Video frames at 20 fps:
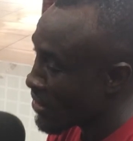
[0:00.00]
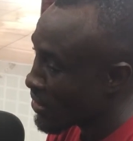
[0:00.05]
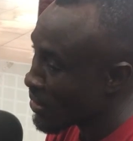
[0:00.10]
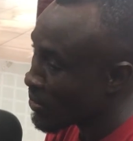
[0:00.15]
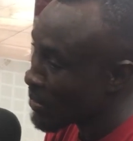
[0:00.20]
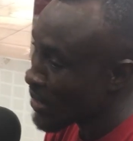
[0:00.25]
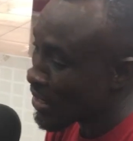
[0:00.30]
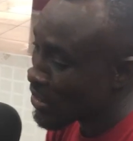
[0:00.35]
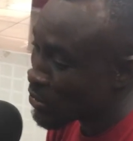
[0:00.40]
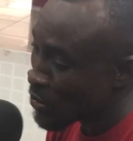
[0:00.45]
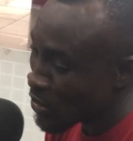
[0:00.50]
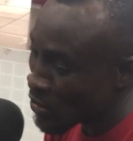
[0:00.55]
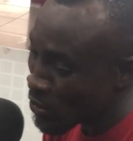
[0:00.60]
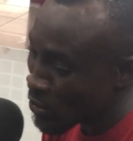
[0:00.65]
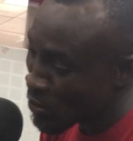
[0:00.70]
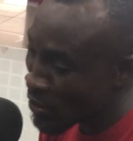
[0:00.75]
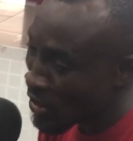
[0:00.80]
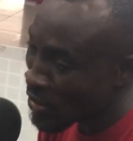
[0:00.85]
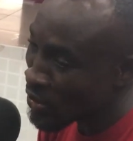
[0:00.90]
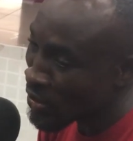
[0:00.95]
Sometimes when
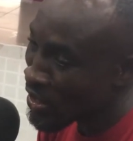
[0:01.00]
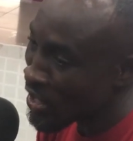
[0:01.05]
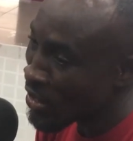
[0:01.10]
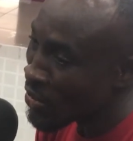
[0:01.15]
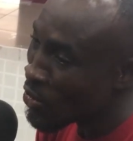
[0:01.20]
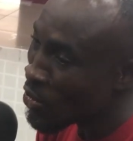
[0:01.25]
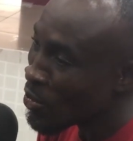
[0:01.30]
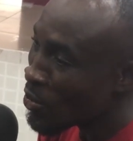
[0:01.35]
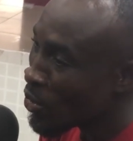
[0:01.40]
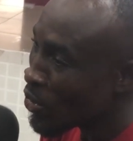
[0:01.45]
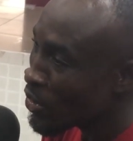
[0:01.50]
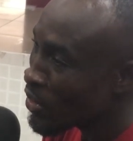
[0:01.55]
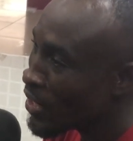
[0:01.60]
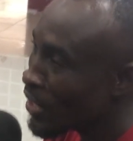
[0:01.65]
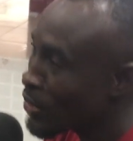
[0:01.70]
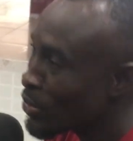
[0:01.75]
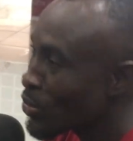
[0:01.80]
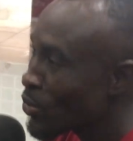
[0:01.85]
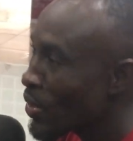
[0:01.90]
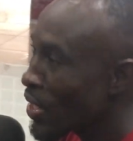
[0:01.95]
you get home or you
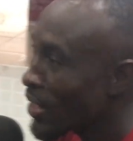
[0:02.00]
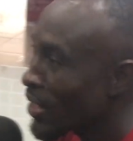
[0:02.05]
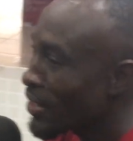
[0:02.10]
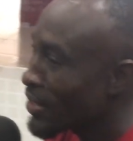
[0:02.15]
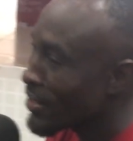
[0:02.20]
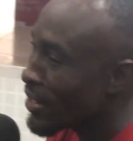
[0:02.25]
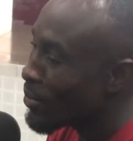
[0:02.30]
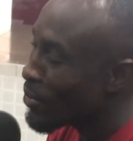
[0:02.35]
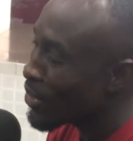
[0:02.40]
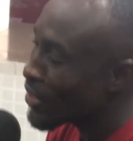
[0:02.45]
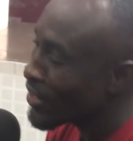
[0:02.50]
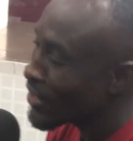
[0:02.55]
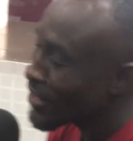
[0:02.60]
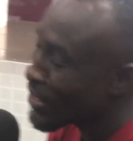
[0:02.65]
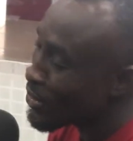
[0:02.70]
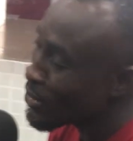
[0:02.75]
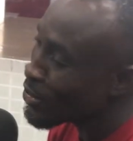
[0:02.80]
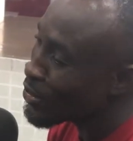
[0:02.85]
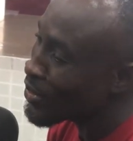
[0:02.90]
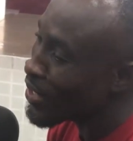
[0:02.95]
get to work and somebody
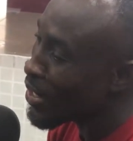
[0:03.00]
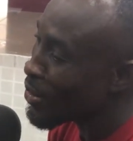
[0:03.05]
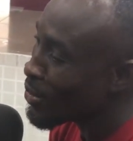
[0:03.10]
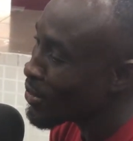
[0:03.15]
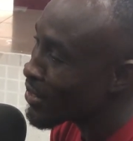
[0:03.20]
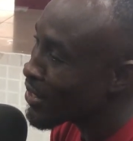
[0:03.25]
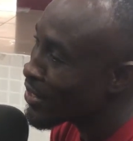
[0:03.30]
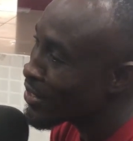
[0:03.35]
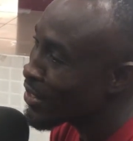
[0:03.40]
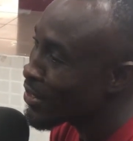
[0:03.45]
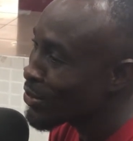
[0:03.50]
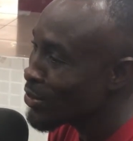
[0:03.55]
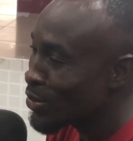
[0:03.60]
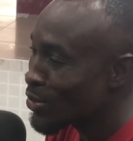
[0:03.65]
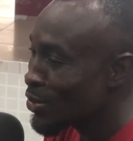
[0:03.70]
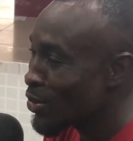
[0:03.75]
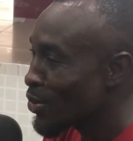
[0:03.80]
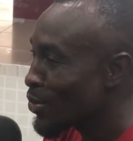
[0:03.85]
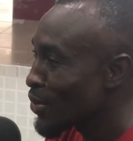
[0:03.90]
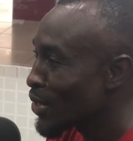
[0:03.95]
tells you that I was listening to
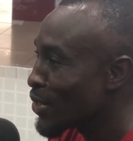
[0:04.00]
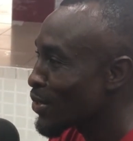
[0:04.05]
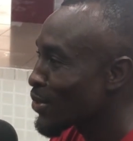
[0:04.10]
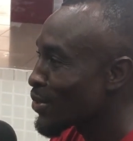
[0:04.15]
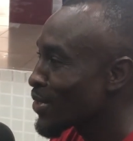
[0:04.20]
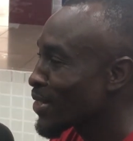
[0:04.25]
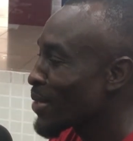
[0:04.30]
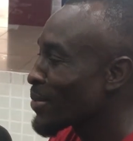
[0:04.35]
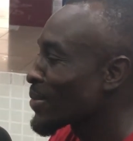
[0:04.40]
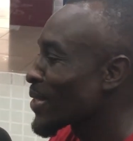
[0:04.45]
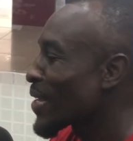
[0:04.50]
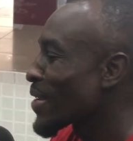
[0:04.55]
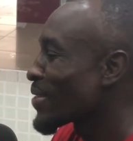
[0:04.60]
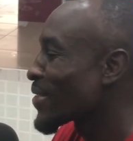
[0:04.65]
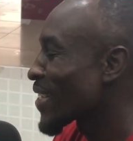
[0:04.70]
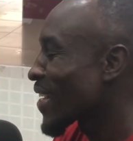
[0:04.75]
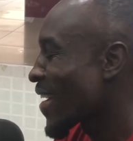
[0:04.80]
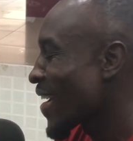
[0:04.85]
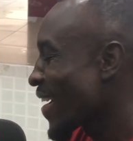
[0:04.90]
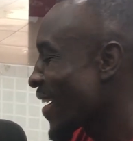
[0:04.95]
you on radio, sometimes